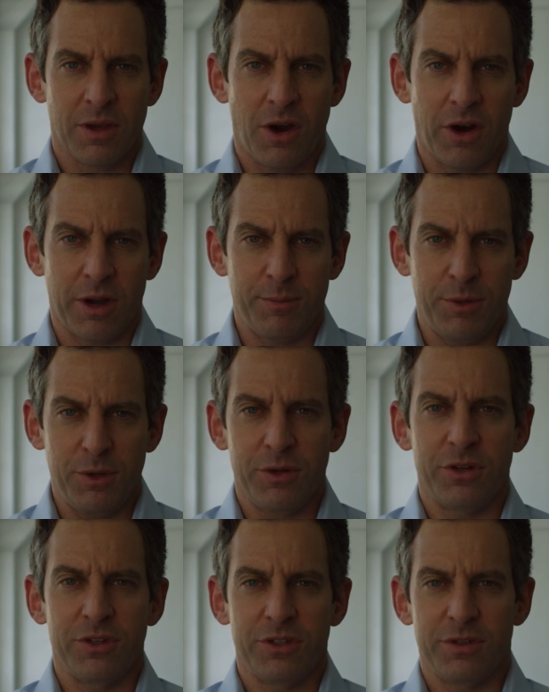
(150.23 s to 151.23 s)
our
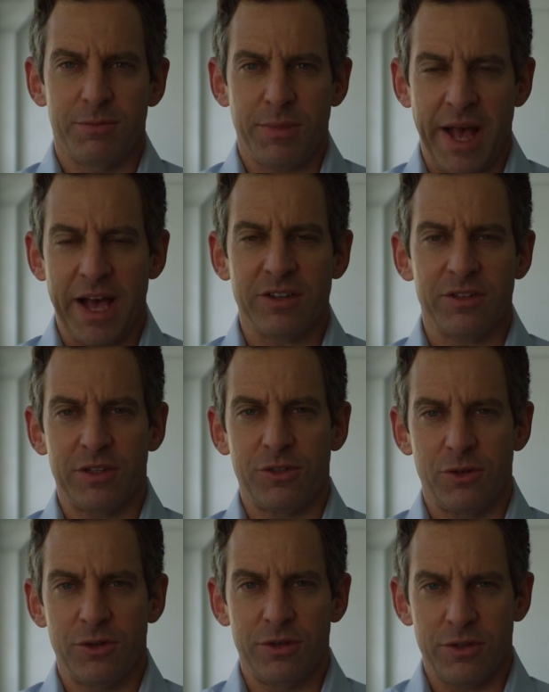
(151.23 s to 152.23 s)
computers pass the,
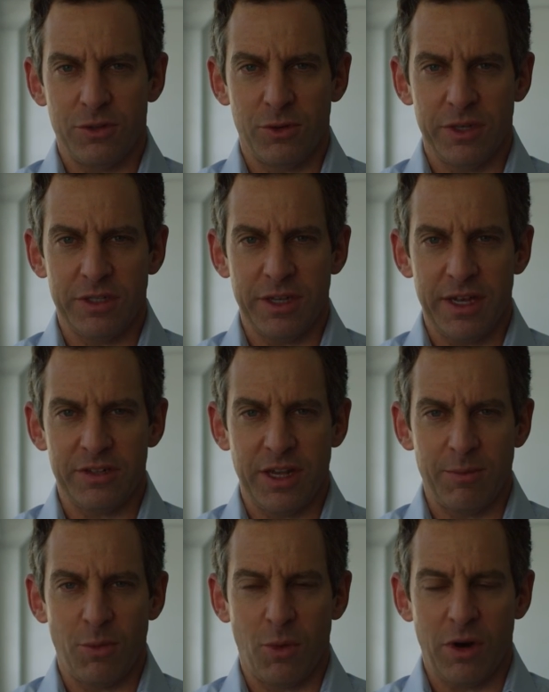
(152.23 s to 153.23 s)
Tur- the Turing test
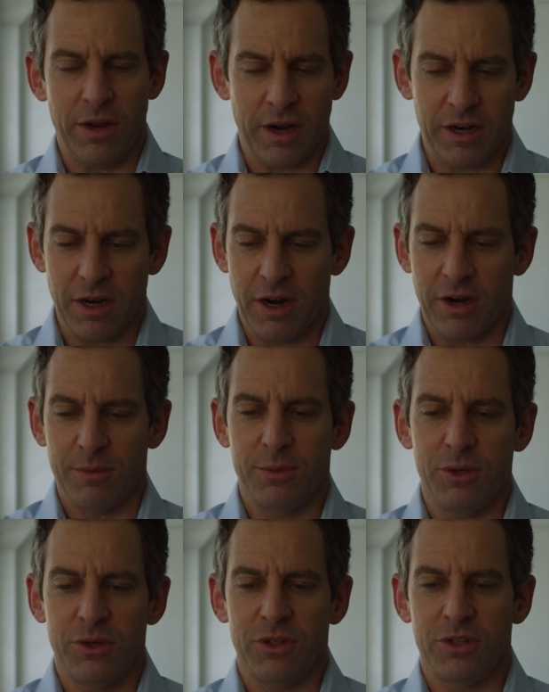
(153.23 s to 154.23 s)
and more. Our, our
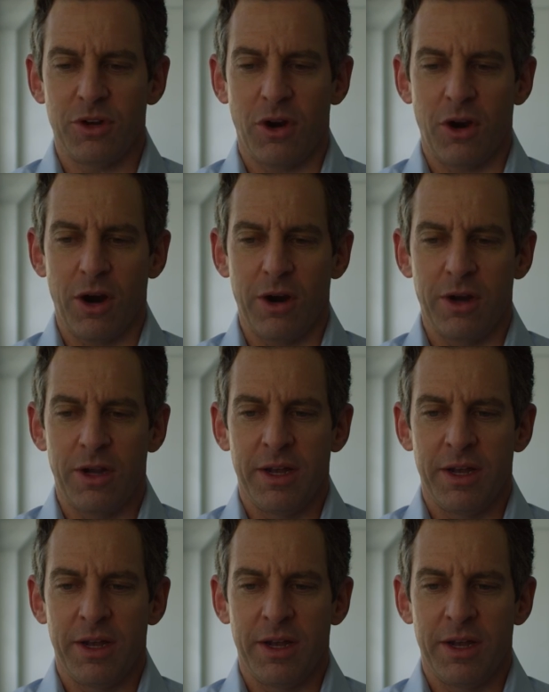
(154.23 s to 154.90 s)
computers are